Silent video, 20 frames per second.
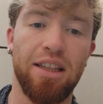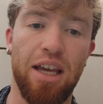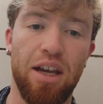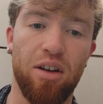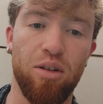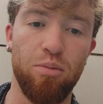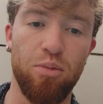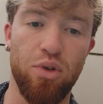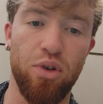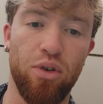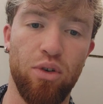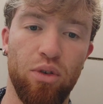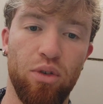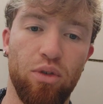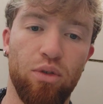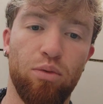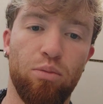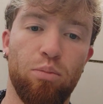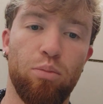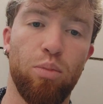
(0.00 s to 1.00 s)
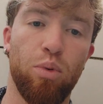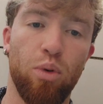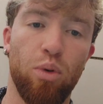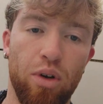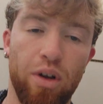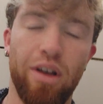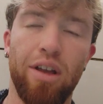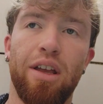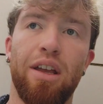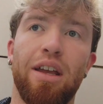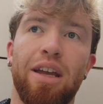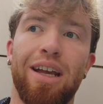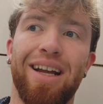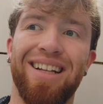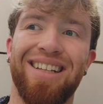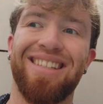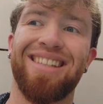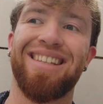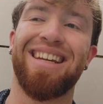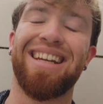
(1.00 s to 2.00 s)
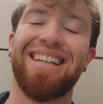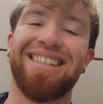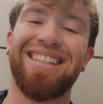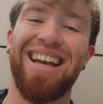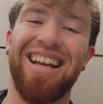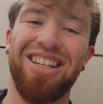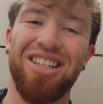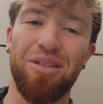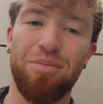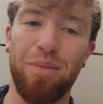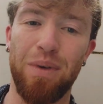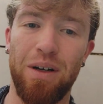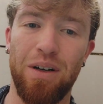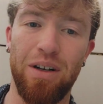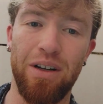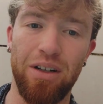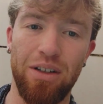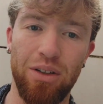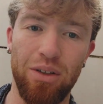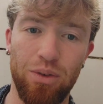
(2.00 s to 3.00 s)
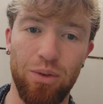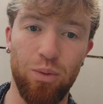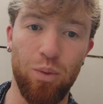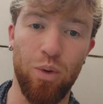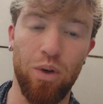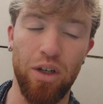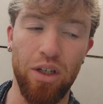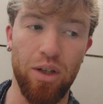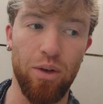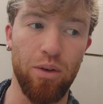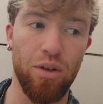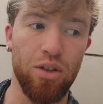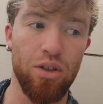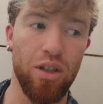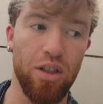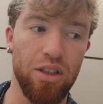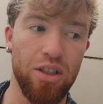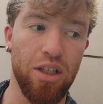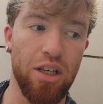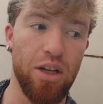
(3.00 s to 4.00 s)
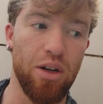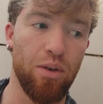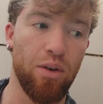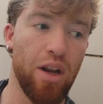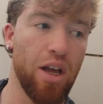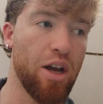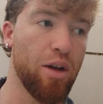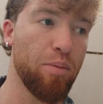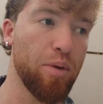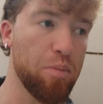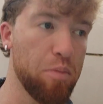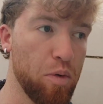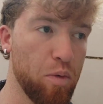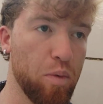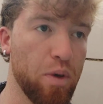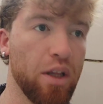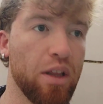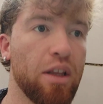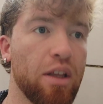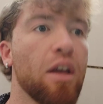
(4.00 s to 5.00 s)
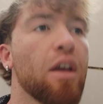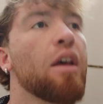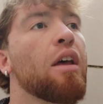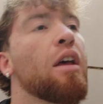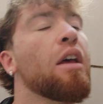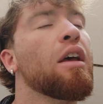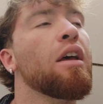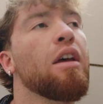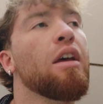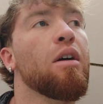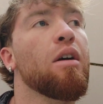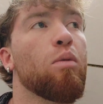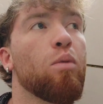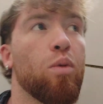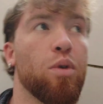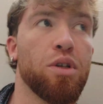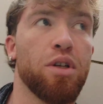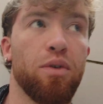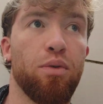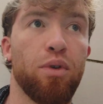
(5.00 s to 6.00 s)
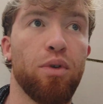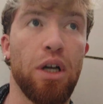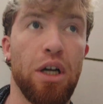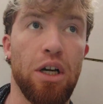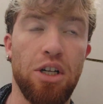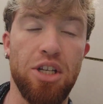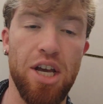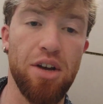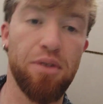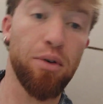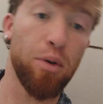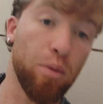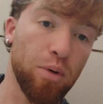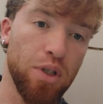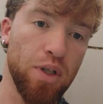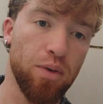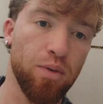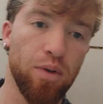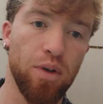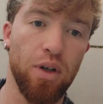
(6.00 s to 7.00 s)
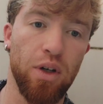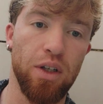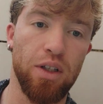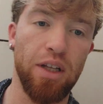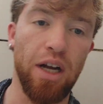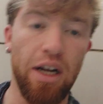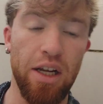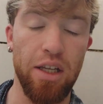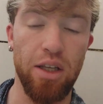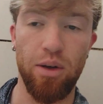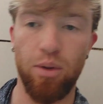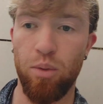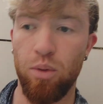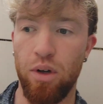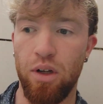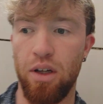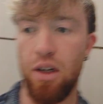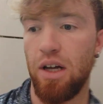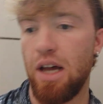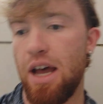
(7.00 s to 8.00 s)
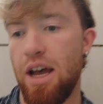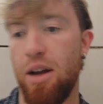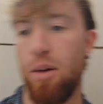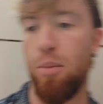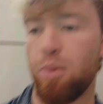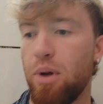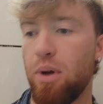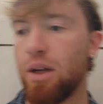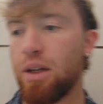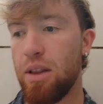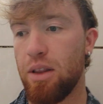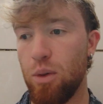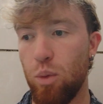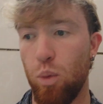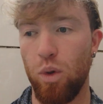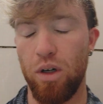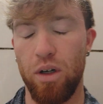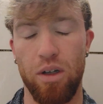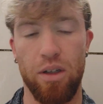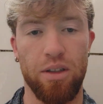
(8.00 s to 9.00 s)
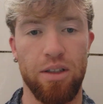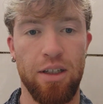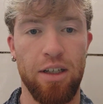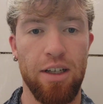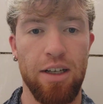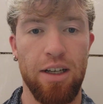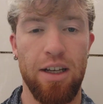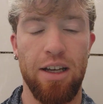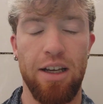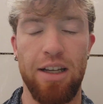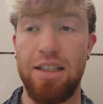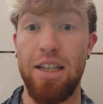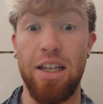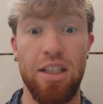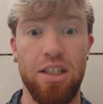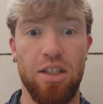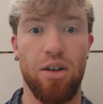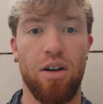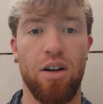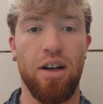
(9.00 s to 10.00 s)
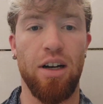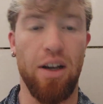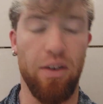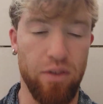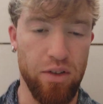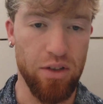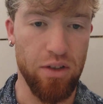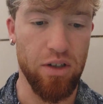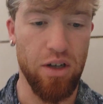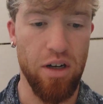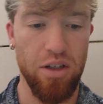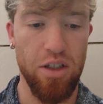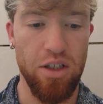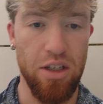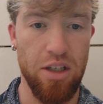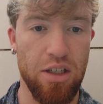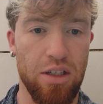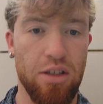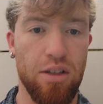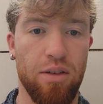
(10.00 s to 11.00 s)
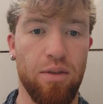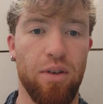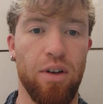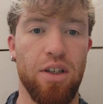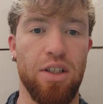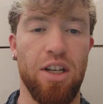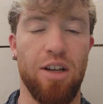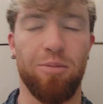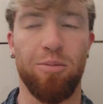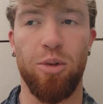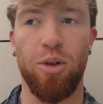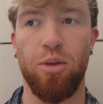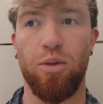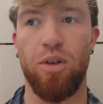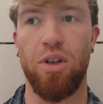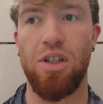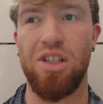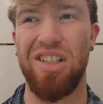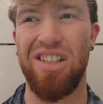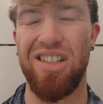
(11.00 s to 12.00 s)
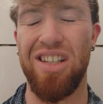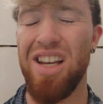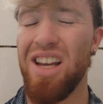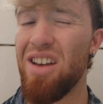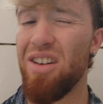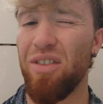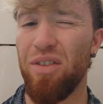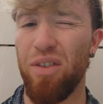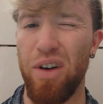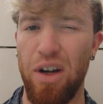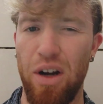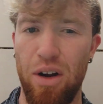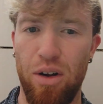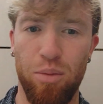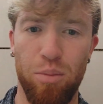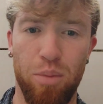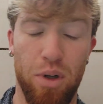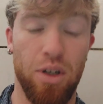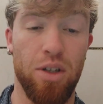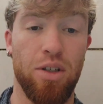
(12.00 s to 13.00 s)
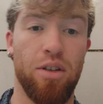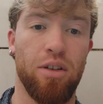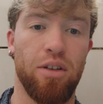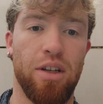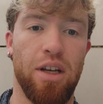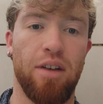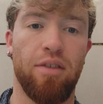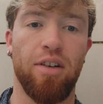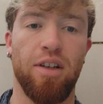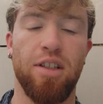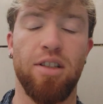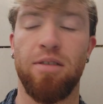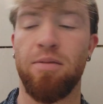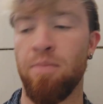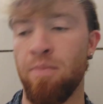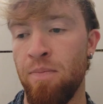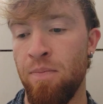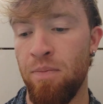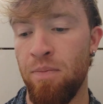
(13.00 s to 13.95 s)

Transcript: the outcomes of, but it's the intention behind of what you were trying to do and help people with. Was it for yourself, or was it for that you want to help the world ascend to higher levels of consciousness, for example, versus for your own personal endeavors?